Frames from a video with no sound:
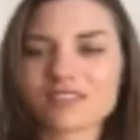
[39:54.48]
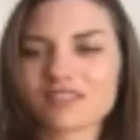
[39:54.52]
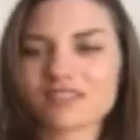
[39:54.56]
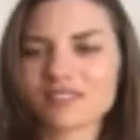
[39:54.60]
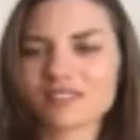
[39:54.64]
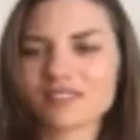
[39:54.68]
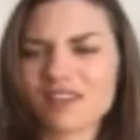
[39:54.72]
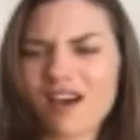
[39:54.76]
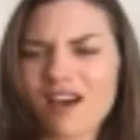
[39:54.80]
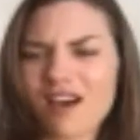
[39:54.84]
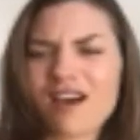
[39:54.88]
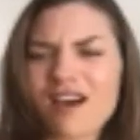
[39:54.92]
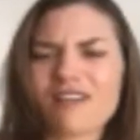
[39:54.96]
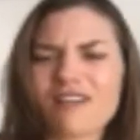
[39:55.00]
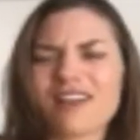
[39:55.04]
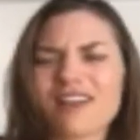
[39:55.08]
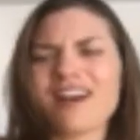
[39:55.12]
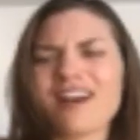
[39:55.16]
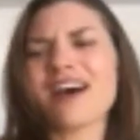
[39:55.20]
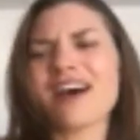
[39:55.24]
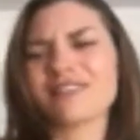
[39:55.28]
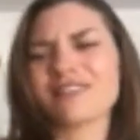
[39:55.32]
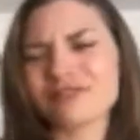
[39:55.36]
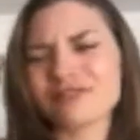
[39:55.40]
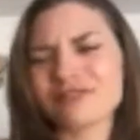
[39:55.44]
Oh
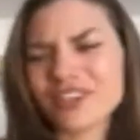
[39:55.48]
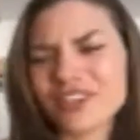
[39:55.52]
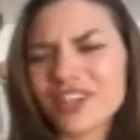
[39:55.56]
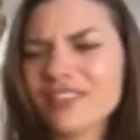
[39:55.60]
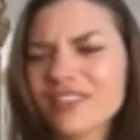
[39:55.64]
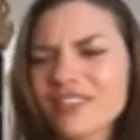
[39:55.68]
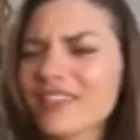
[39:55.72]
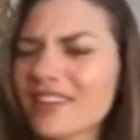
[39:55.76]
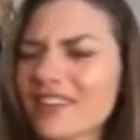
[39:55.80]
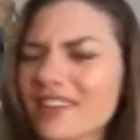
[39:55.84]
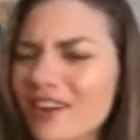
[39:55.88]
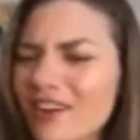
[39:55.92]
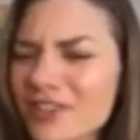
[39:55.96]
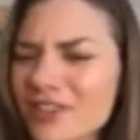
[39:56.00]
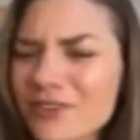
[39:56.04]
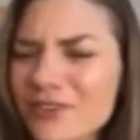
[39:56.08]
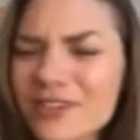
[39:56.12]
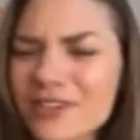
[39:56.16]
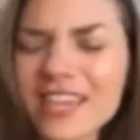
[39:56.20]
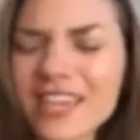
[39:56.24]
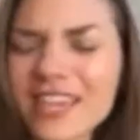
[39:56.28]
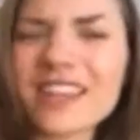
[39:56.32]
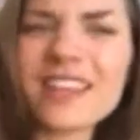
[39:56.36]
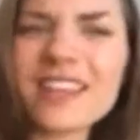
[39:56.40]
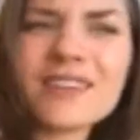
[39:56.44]
God, villain. Are you
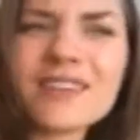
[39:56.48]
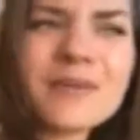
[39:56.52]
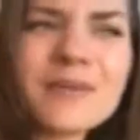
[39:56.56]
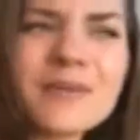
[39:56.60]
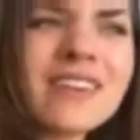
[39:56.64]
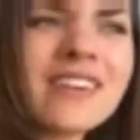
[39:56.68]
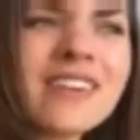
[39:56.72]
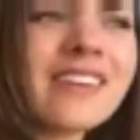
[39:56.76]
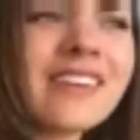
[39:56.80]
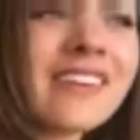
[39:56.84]
kidding me?